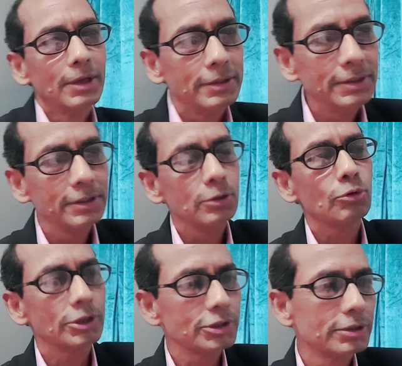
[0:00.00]
These are the
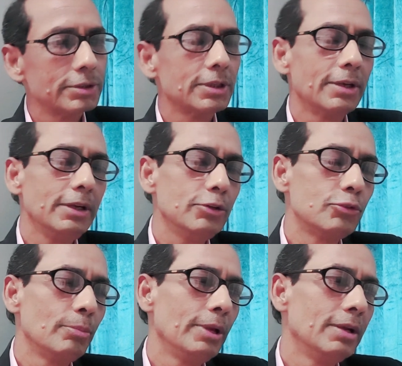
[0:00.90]
questions that need
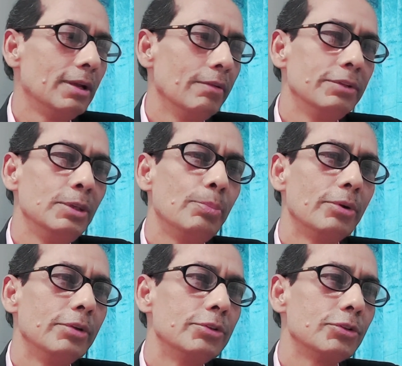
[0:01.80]
to be delved
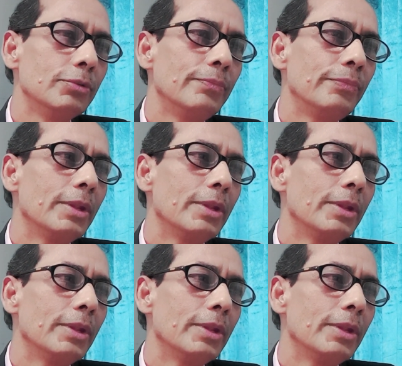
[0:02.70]
deeper into.